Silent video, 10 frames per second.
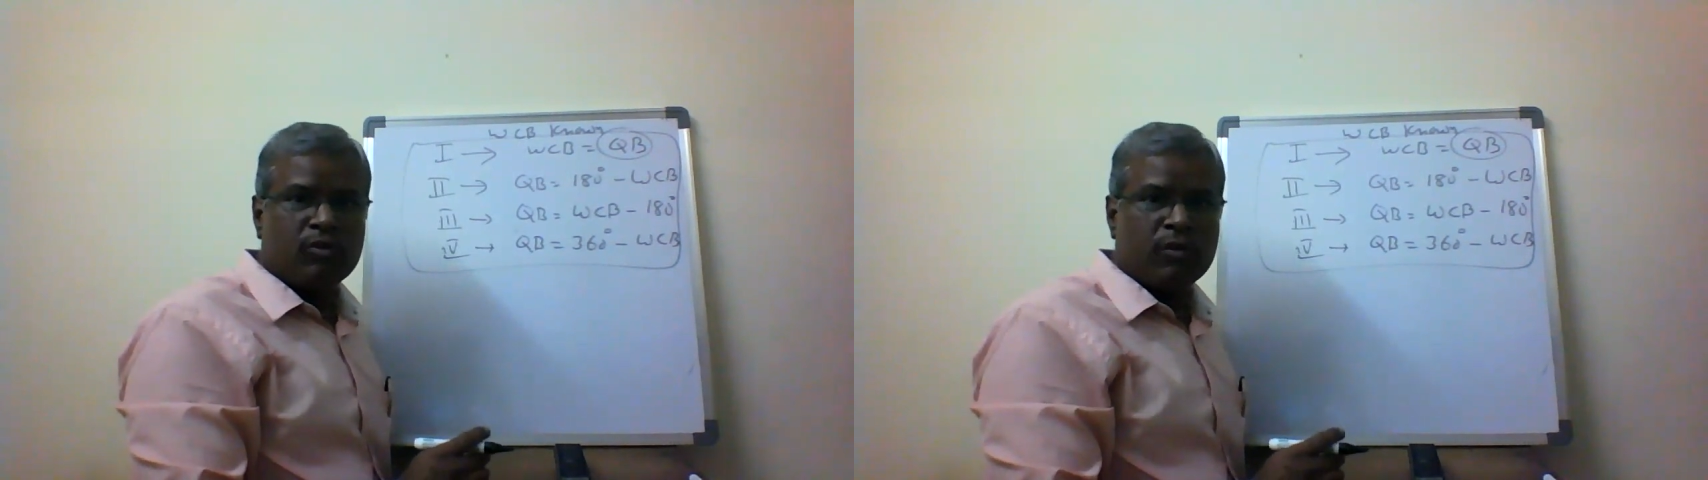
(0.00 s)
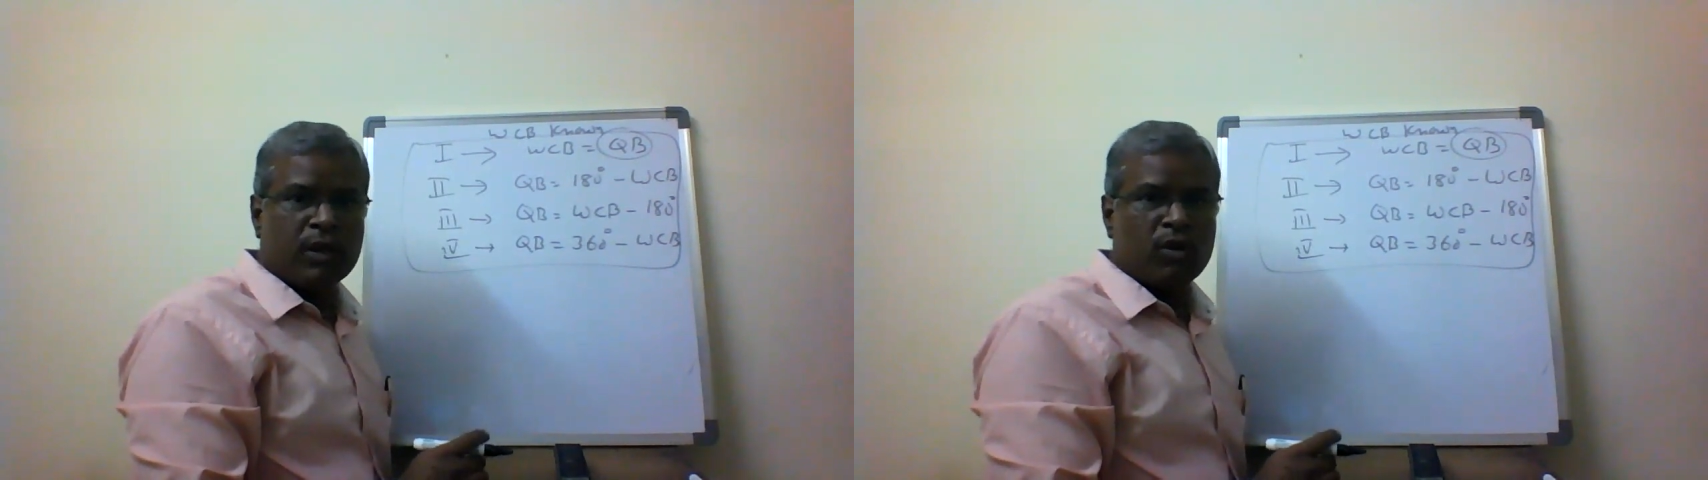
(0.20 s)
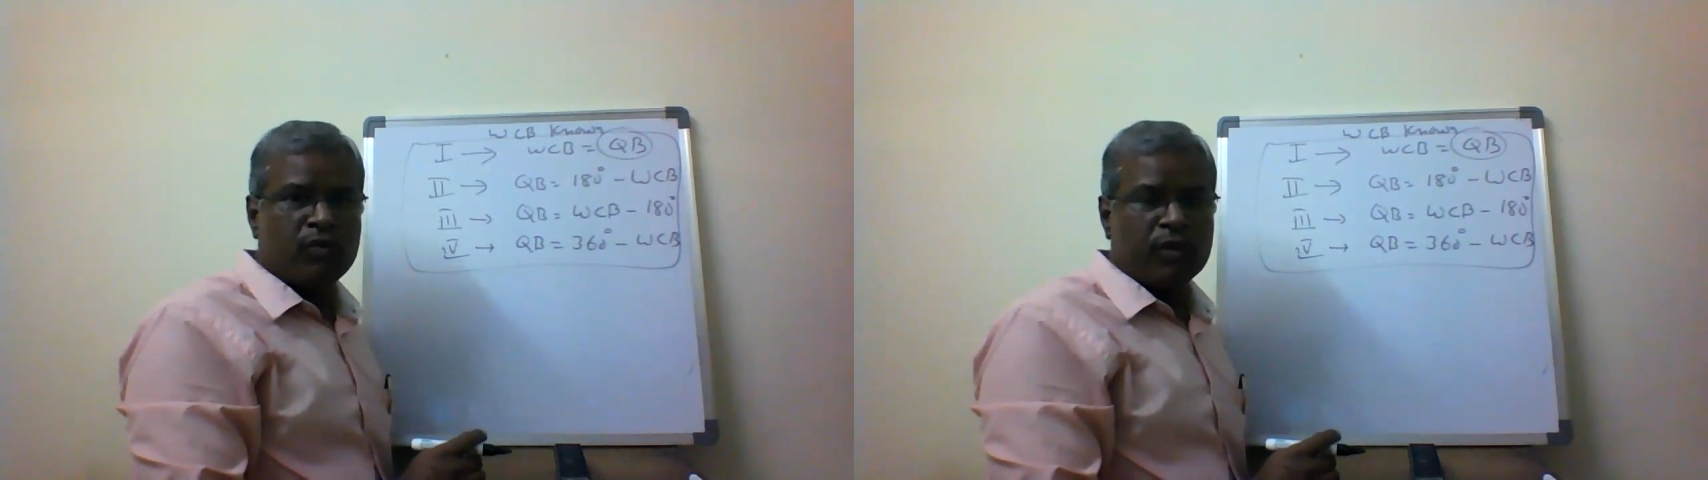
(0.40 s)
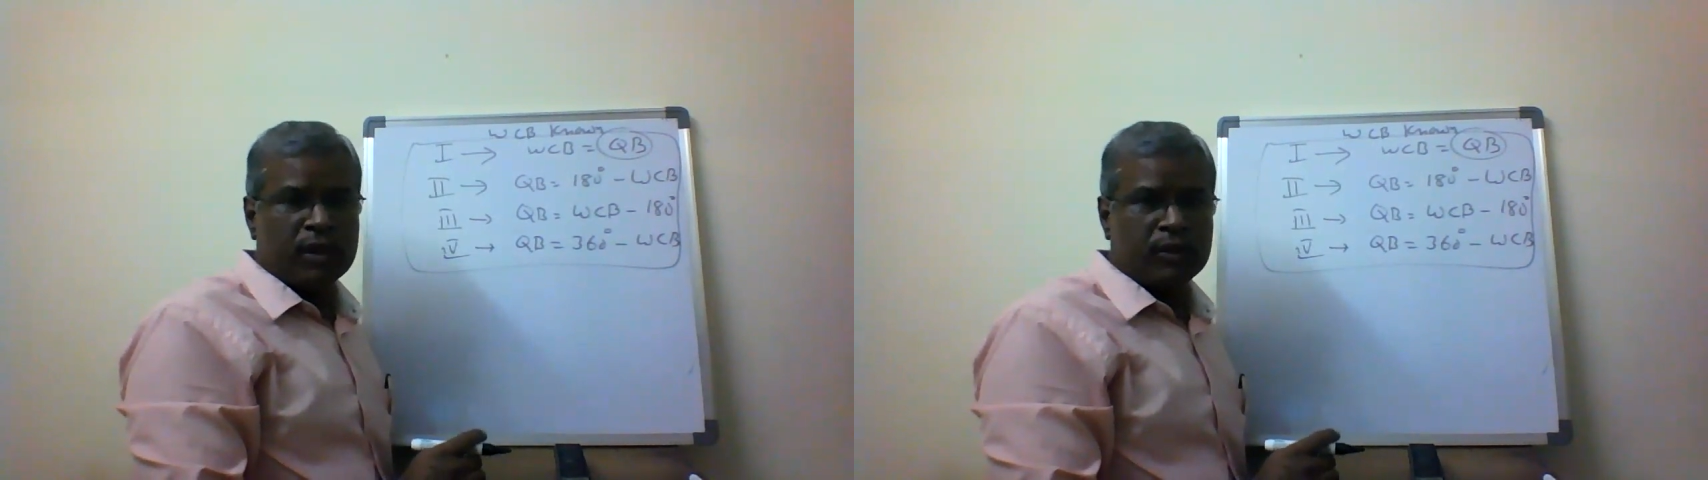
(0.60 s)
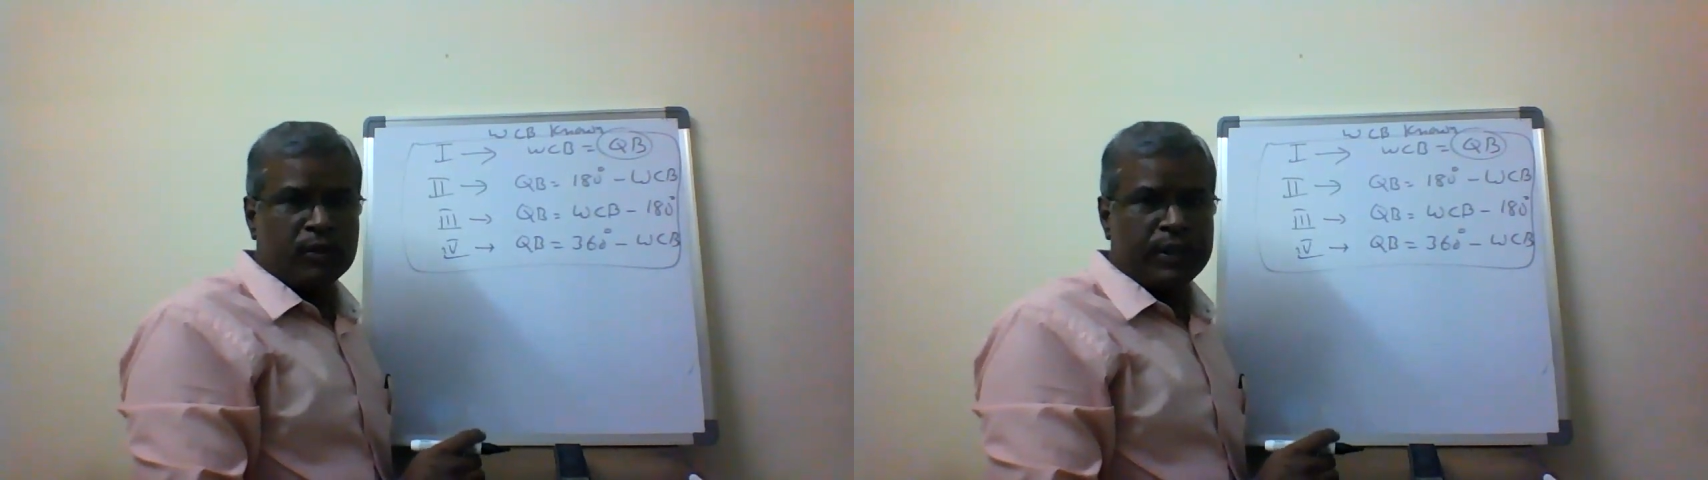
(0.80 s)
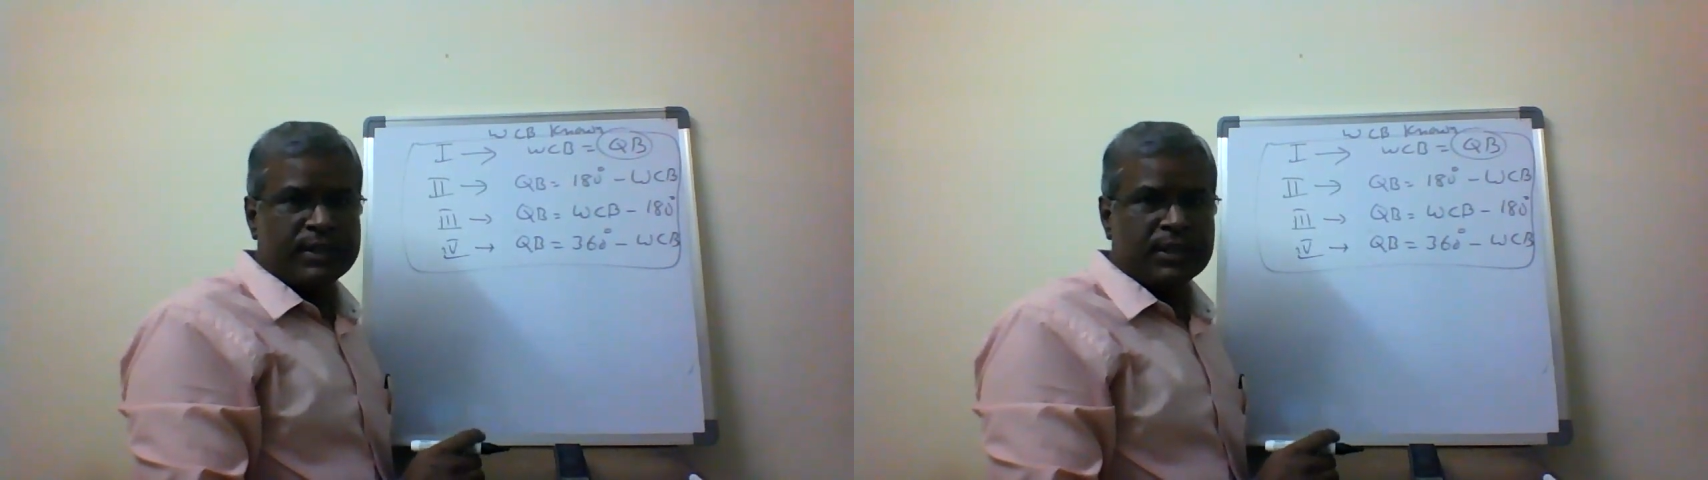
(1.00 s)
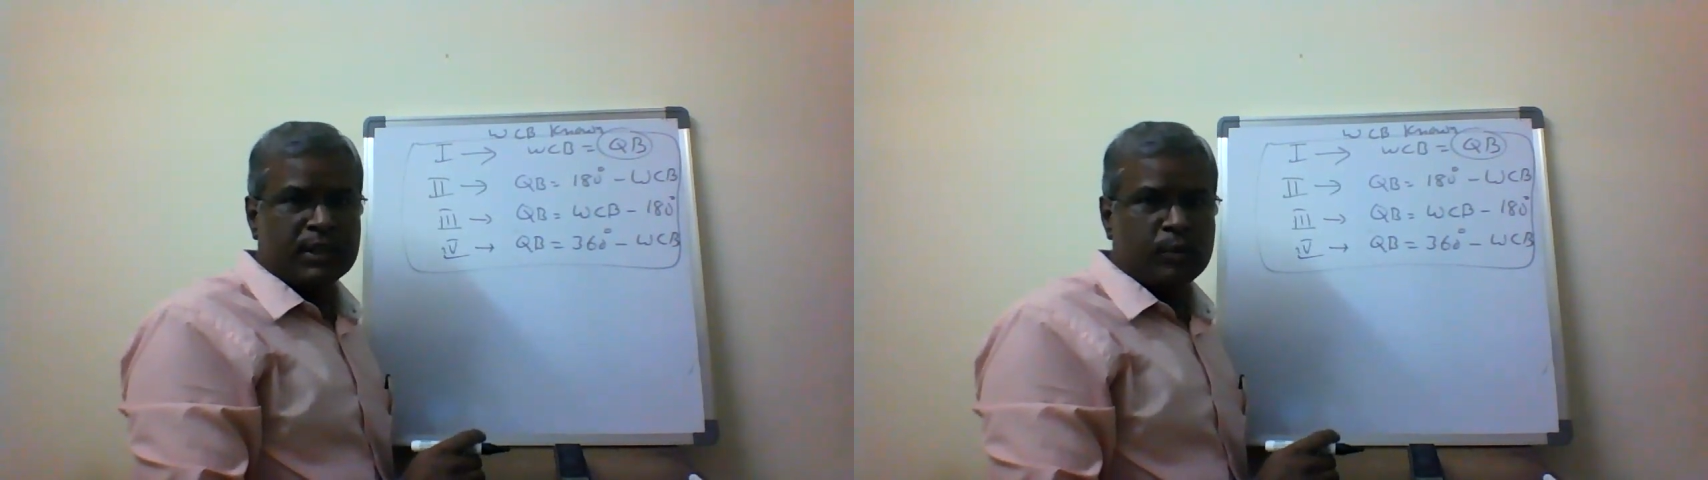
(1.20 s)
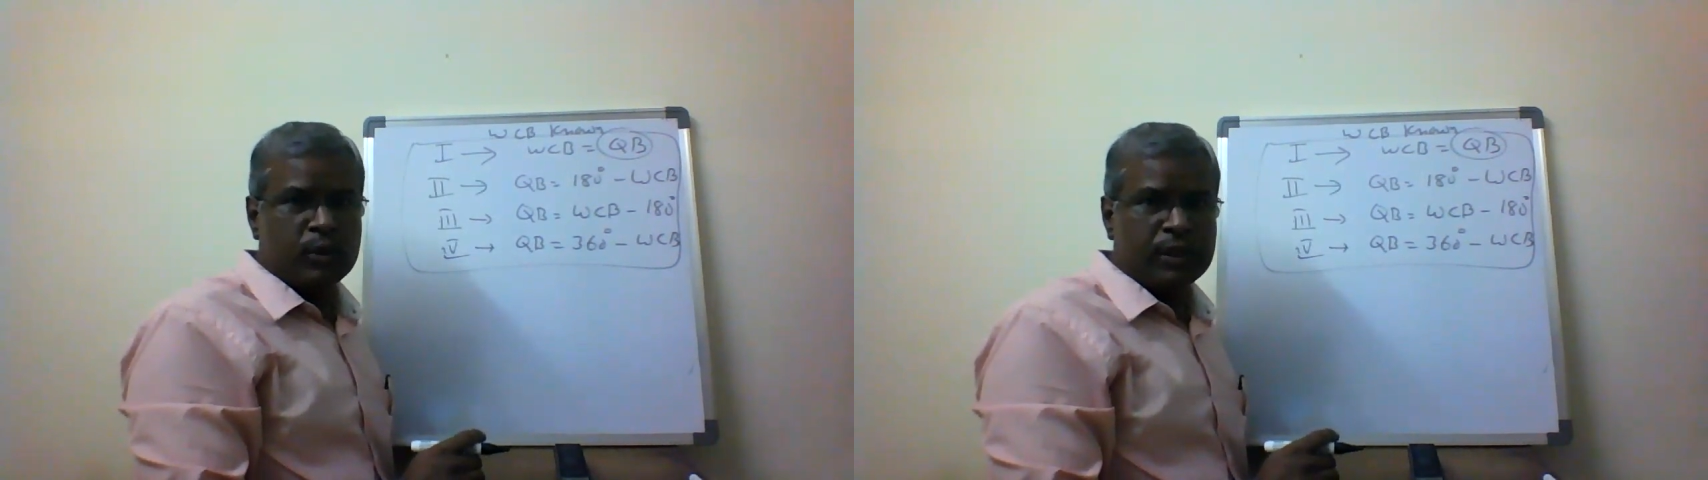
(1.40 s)
we will go for to discuss
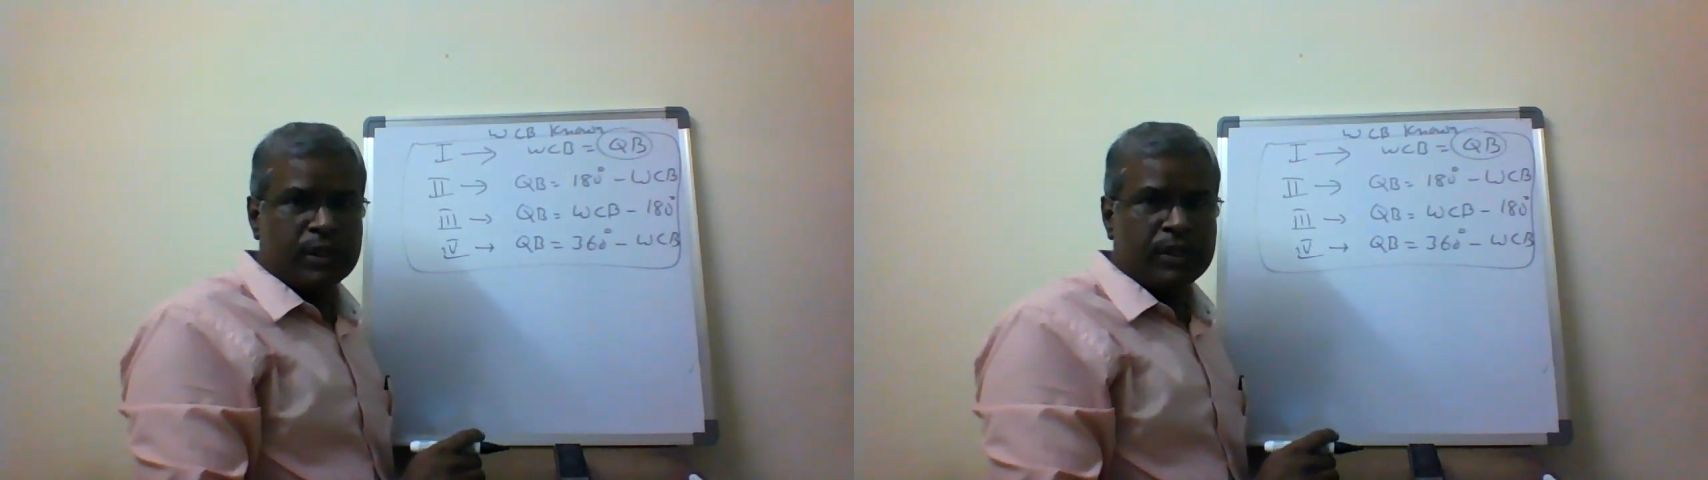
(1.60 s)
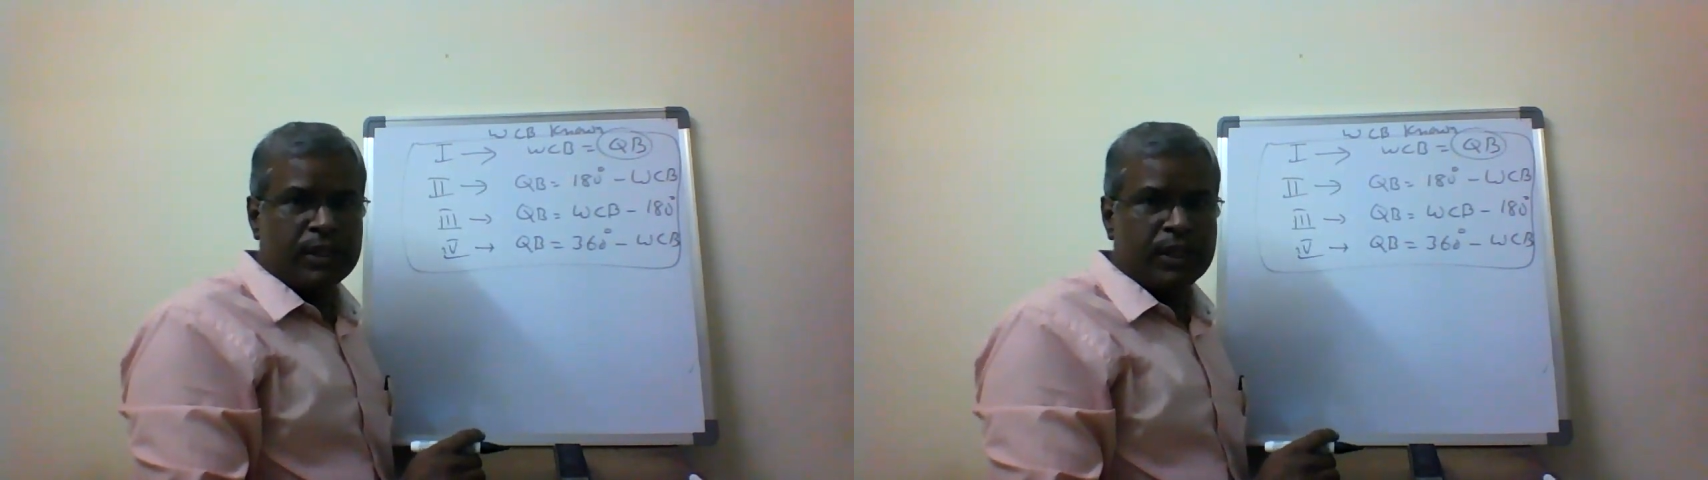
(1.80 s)
about that